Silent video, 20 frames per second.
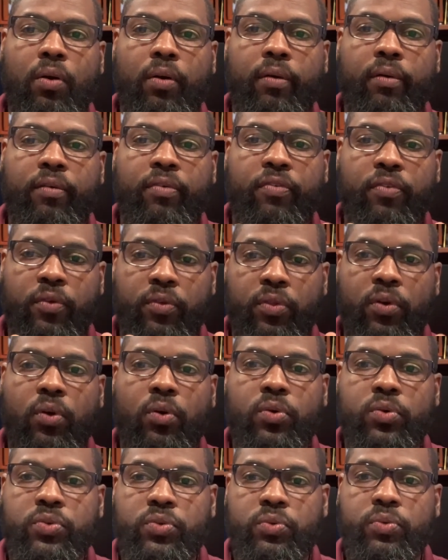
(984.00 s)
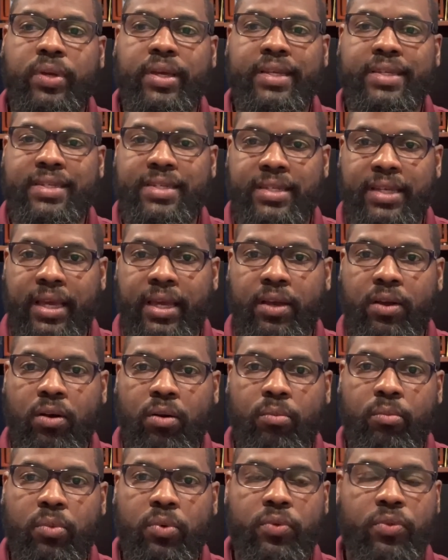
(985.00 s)
for those who can stay
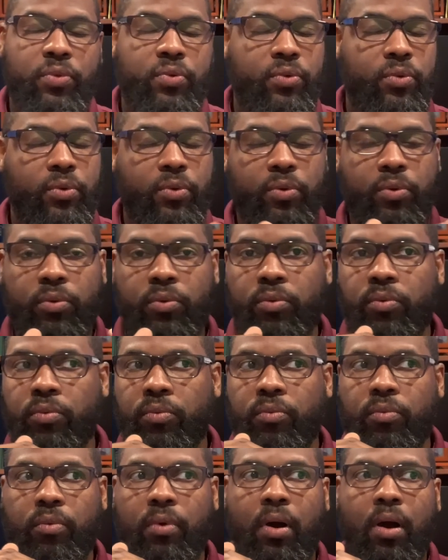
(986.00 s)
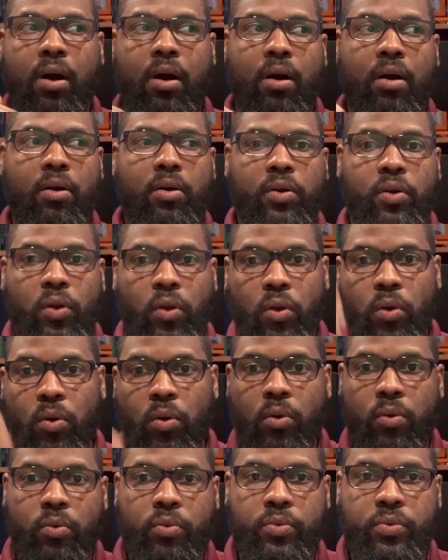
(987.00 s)
humble through our
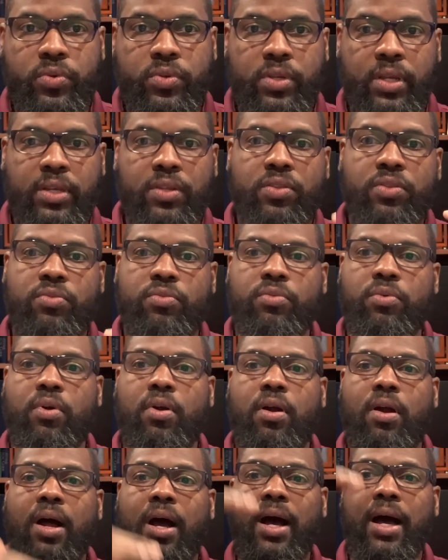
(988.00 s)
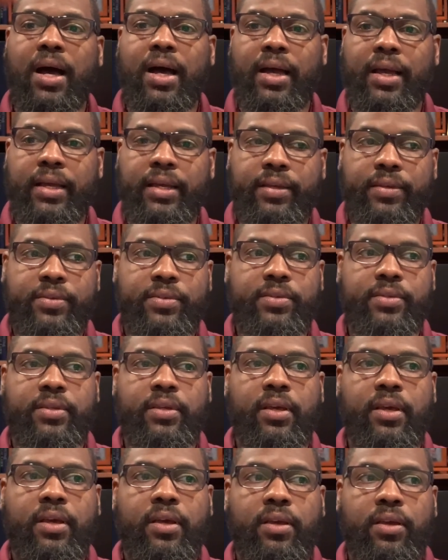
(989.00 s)
lows and through our highs
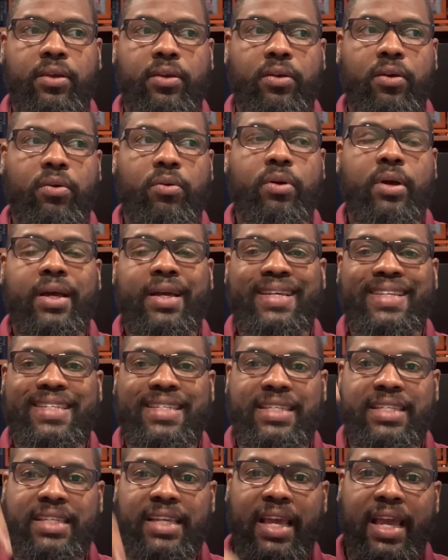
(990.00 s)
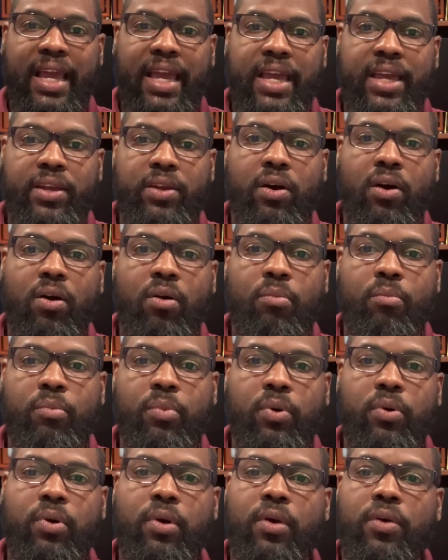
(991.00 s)
you know, staying
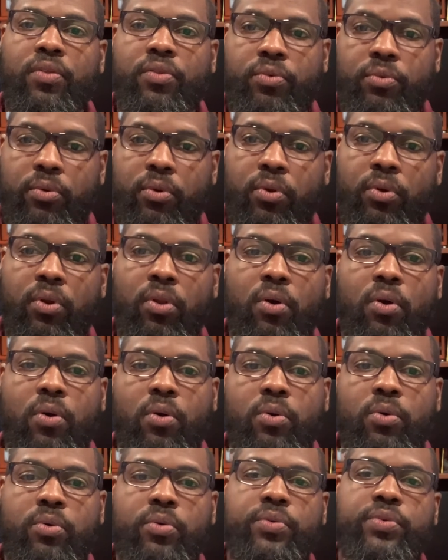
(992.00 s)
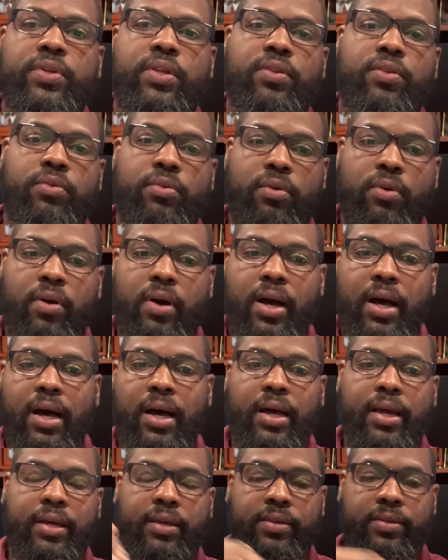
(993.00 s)
humble through our lows and through our
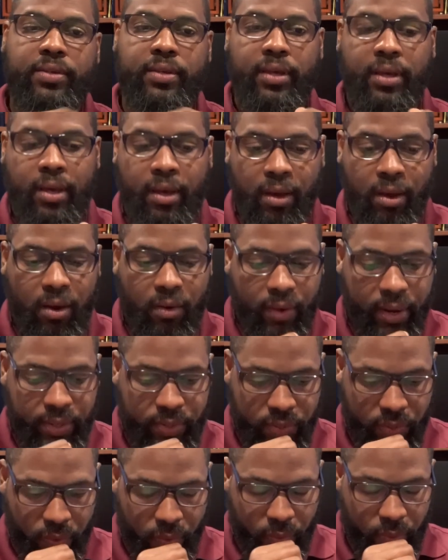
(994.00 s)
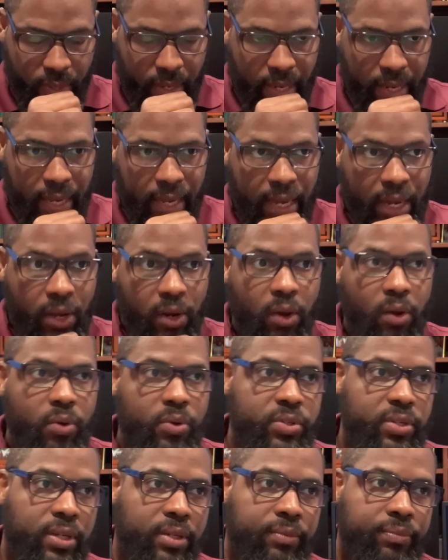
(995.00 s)
highs. All right. So in
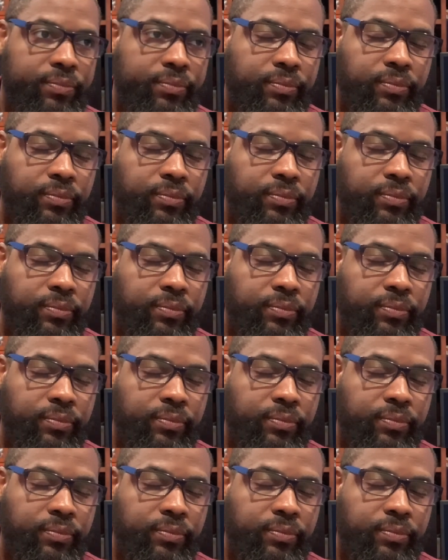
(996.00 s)
closing,